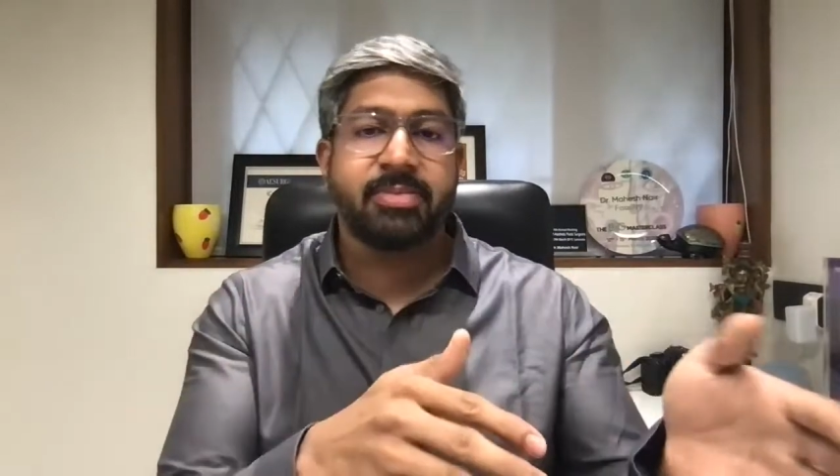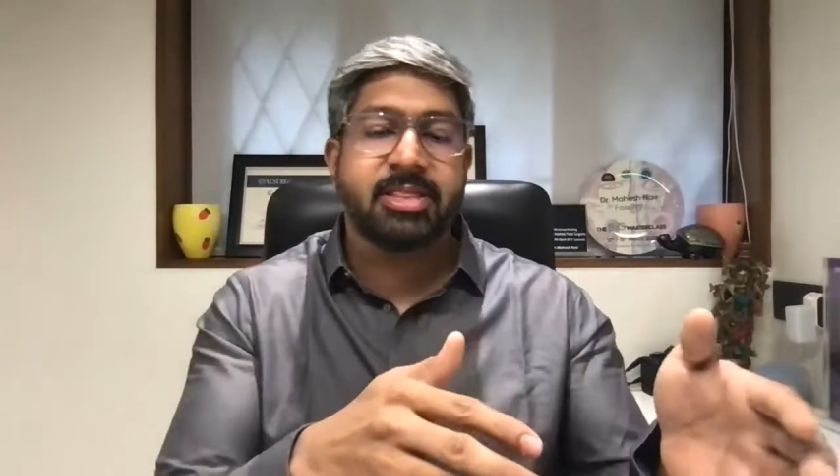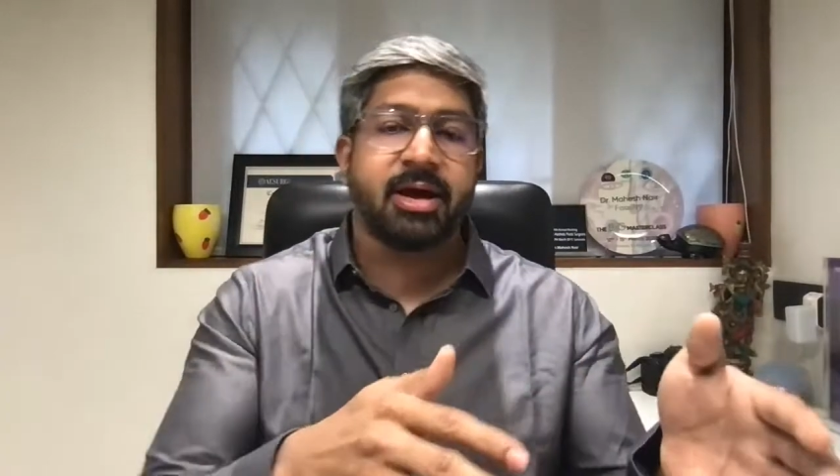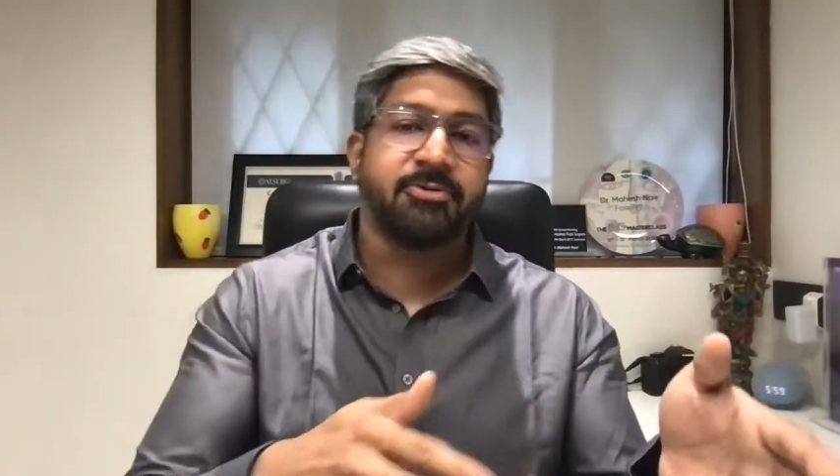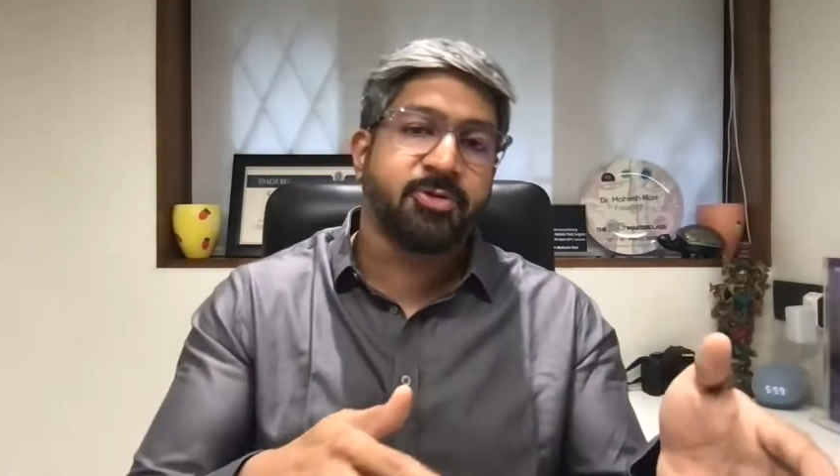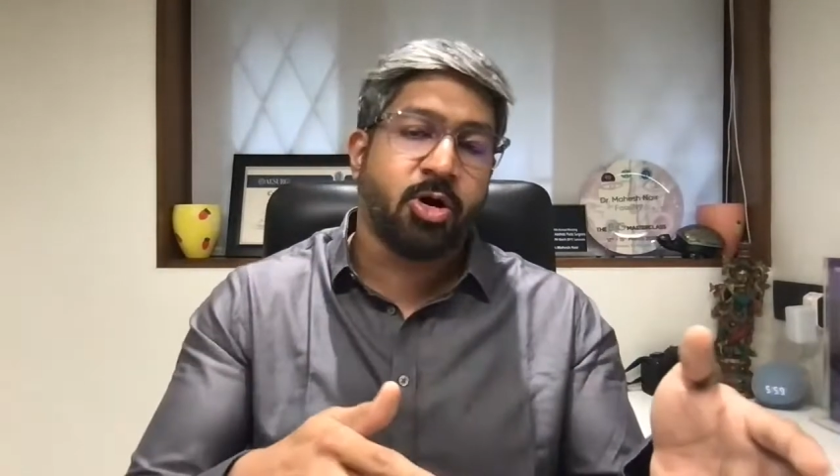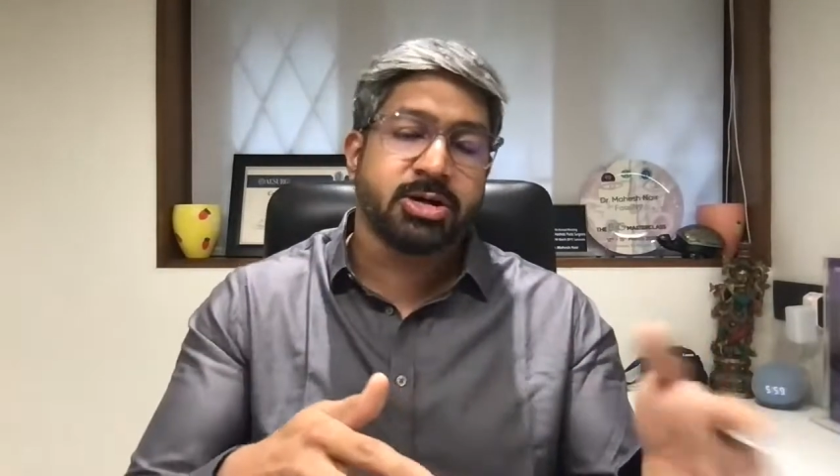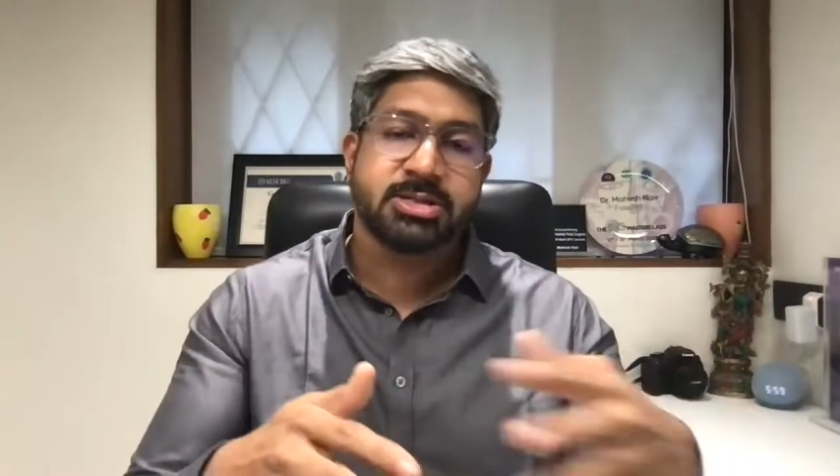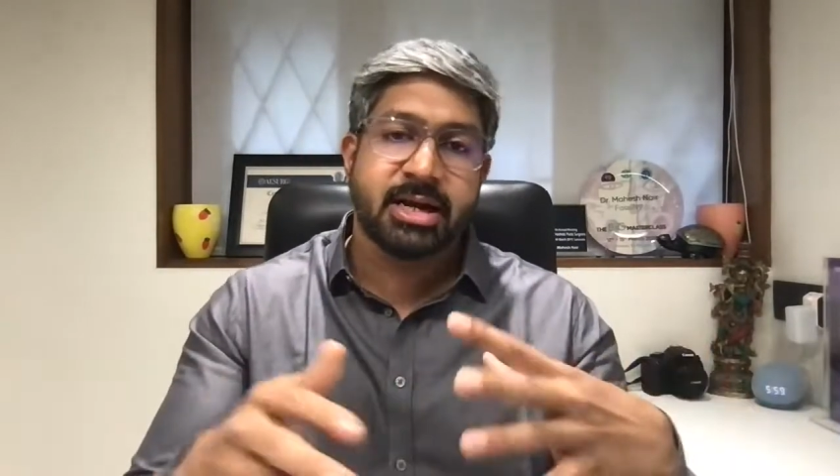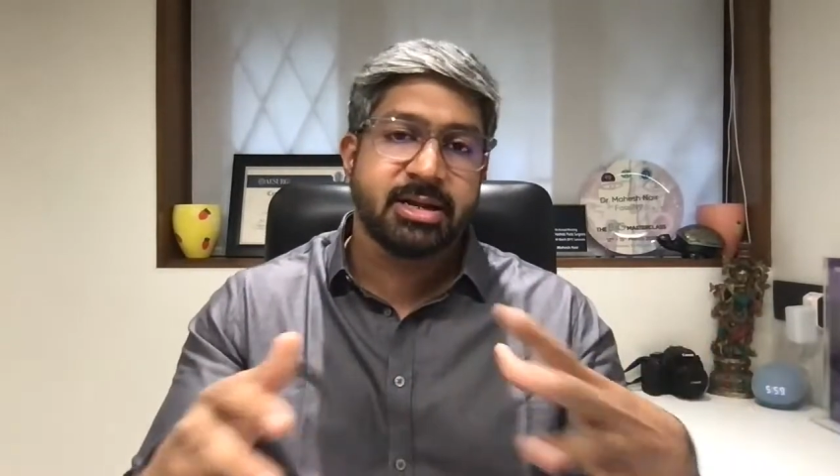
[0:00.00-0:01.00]
be the rough
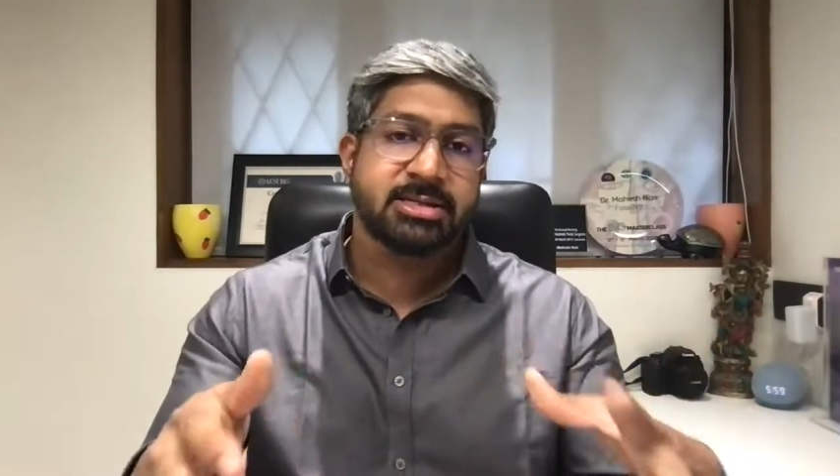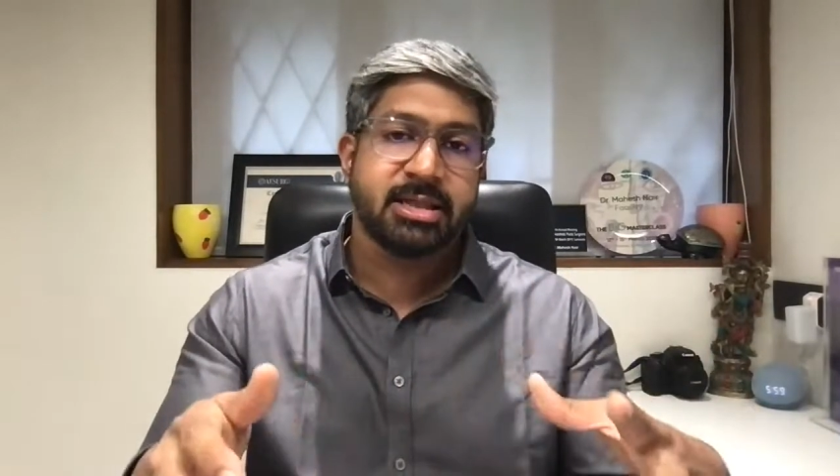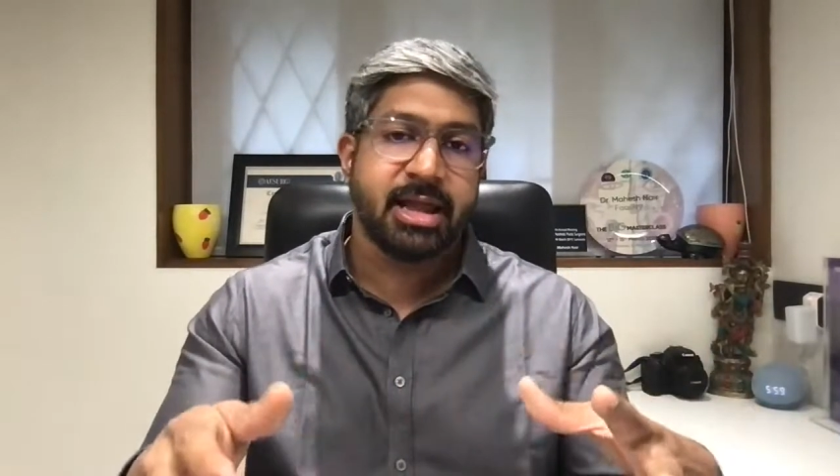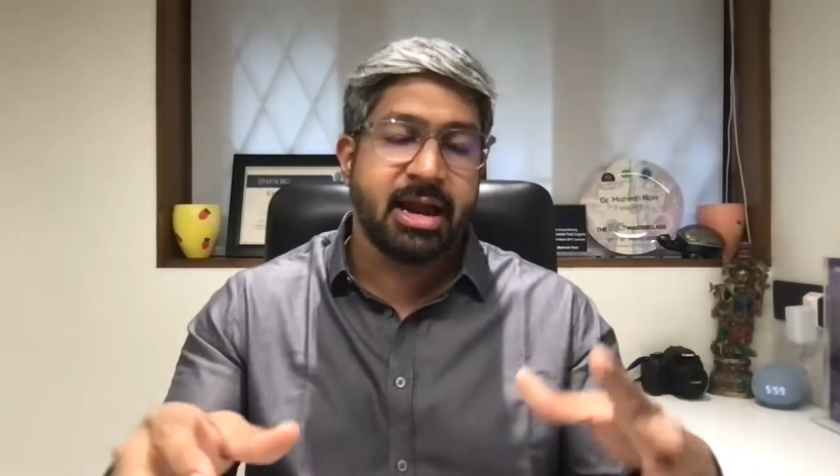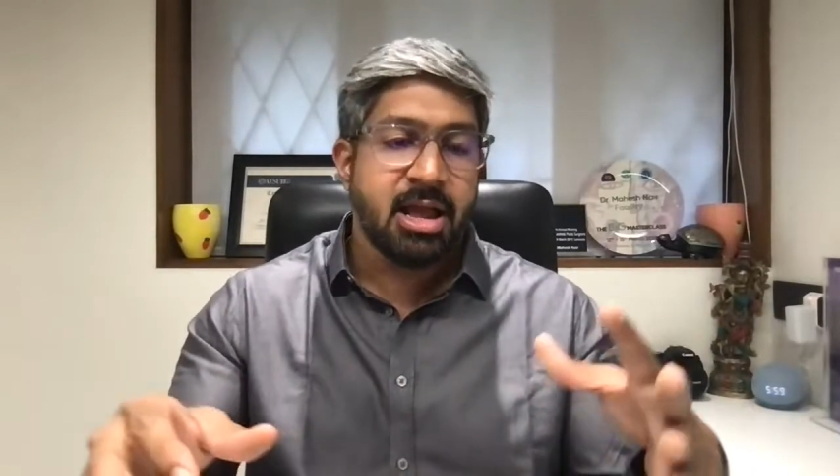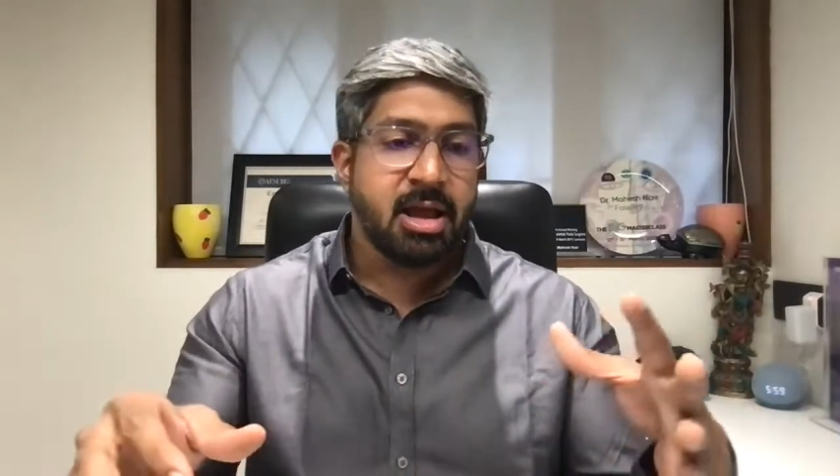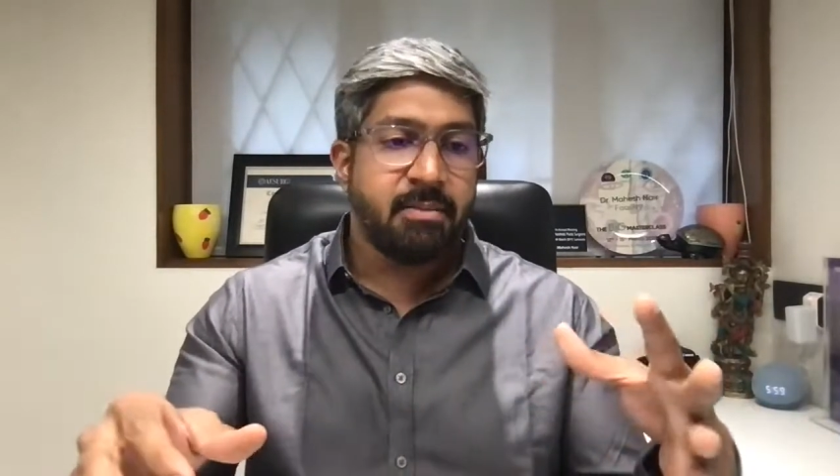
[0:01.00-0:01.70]
cost and this and that.